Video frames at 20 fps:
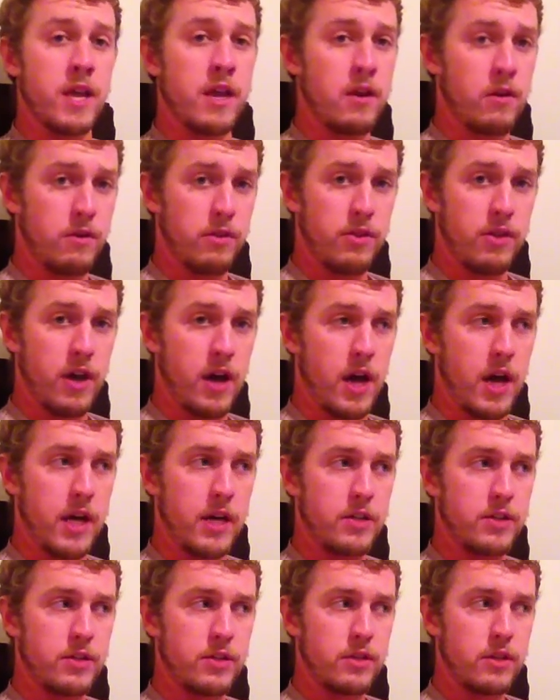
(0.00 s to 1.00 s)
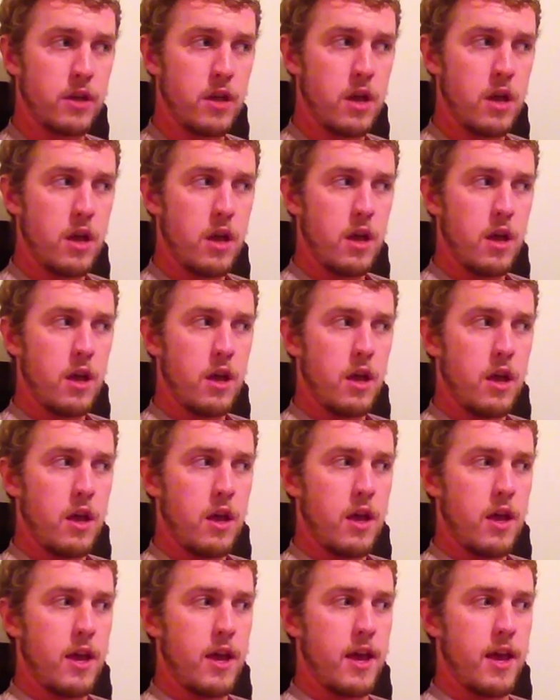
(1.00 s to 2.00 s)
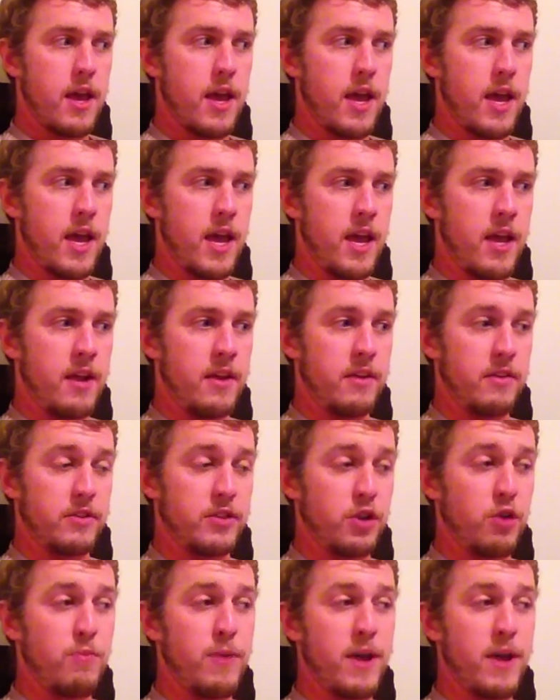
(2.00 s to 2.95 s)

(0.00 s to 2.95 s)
inner thighs. And so